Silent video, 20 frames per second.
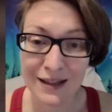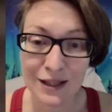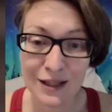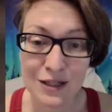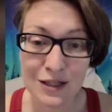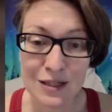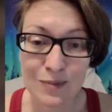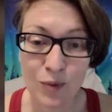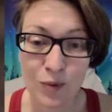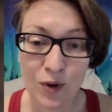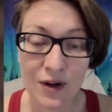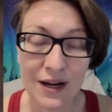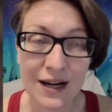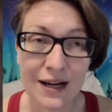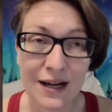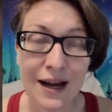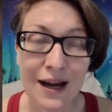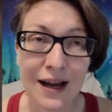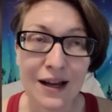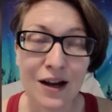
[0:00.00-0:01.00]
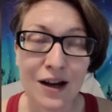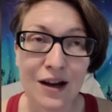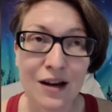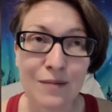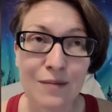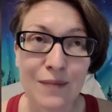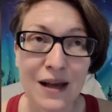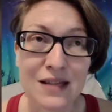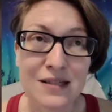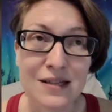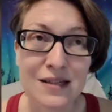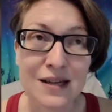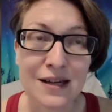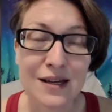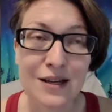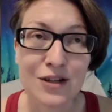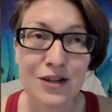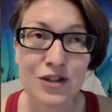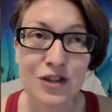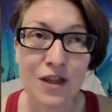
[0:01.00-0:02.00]
This morning, I got a
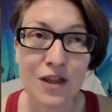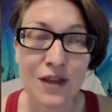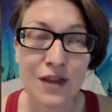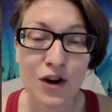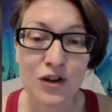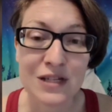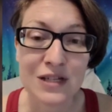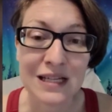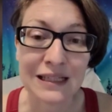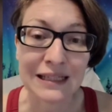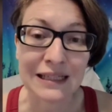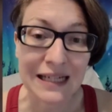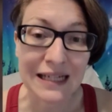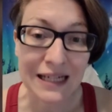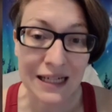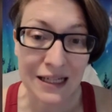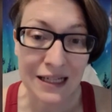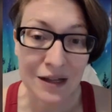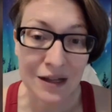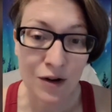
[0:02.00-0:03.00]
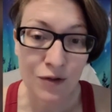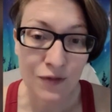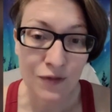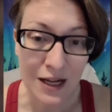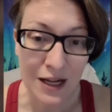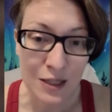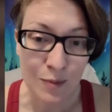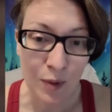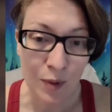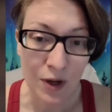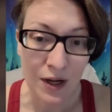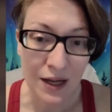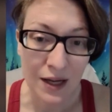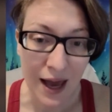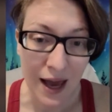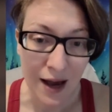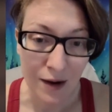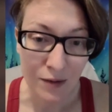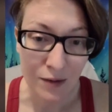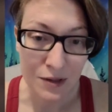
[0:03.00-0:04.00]
message that they're deleting their Facebook
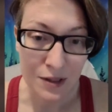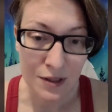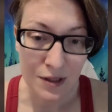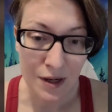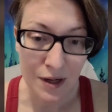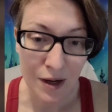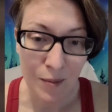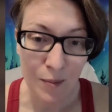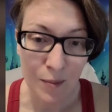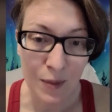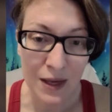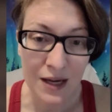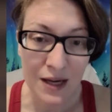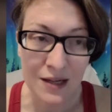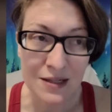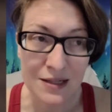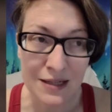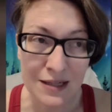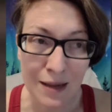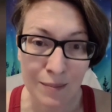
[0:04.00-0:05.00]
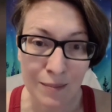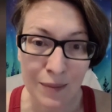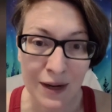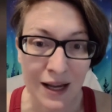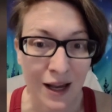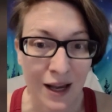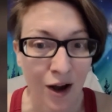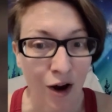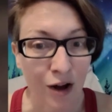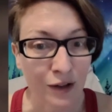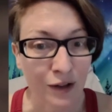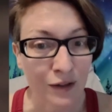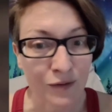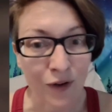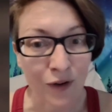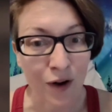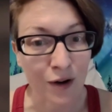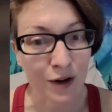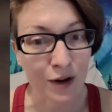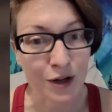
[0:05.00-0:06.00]
account because somebody called
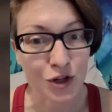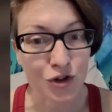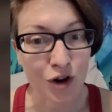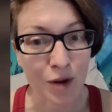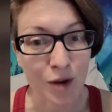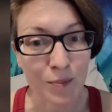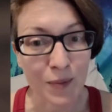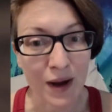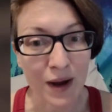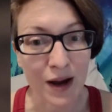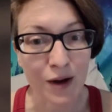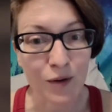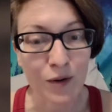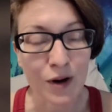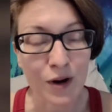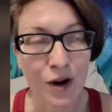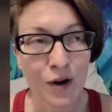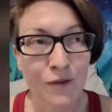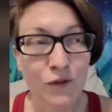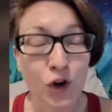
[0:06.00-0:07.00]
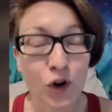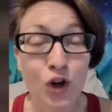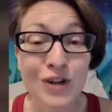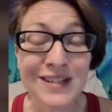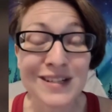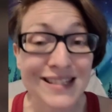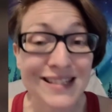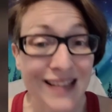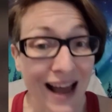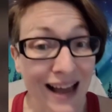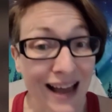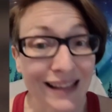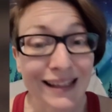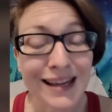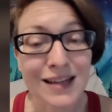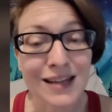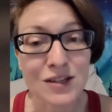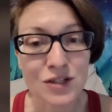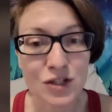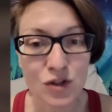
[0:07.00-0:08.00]
Ivanka Trump out for her
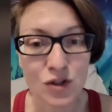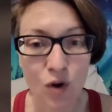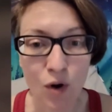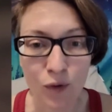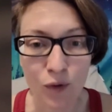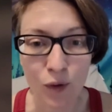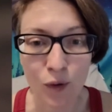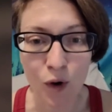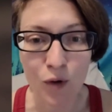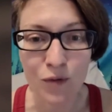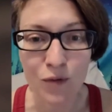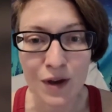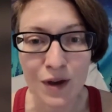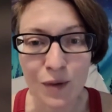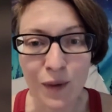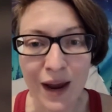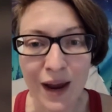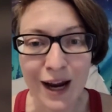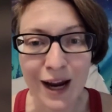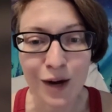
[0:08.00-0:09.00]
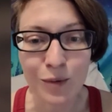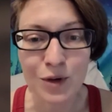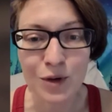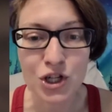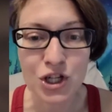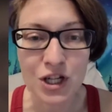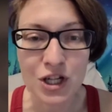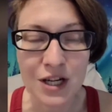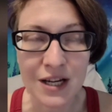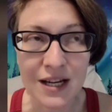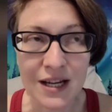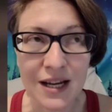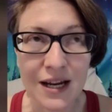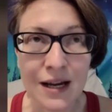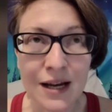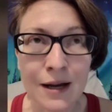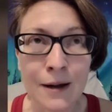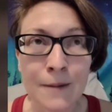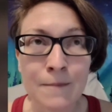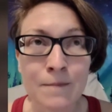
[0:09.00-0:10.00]
silence over Roe v. Wade
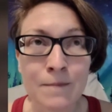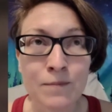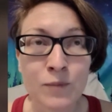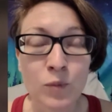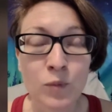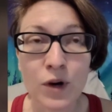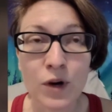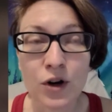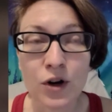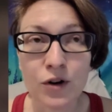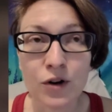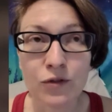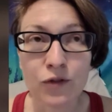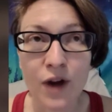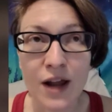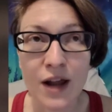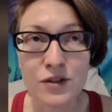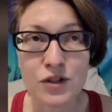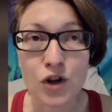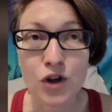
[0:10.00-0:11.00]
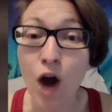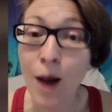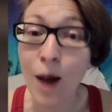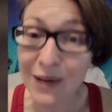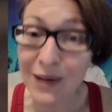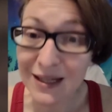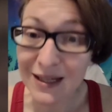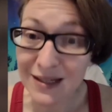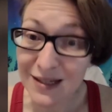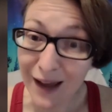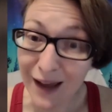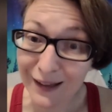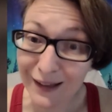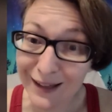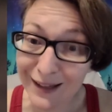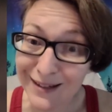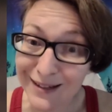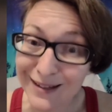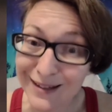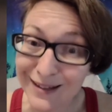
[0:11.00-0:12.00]
when her friends are not being
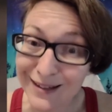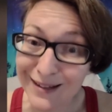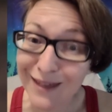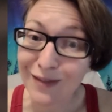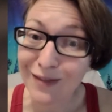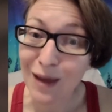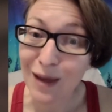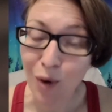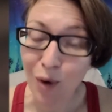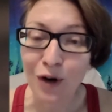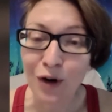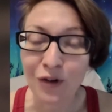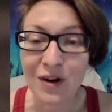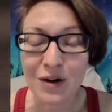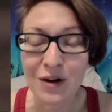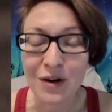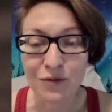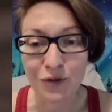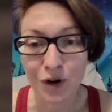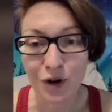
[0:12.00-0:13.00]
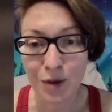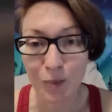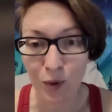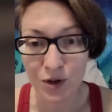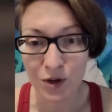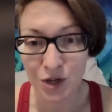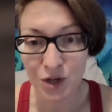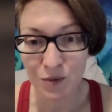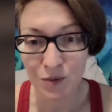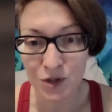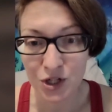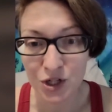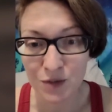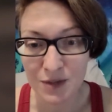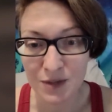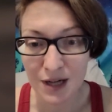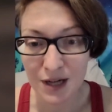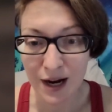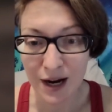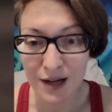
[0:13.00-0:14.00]
silent, that they brought her in for an abortion when she
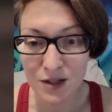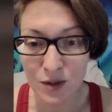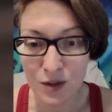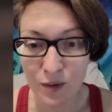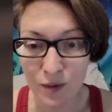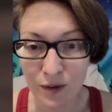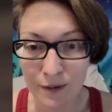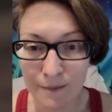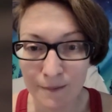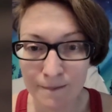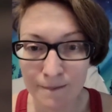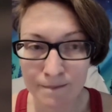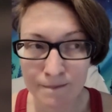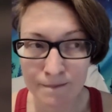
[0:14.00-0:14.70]
was in high school.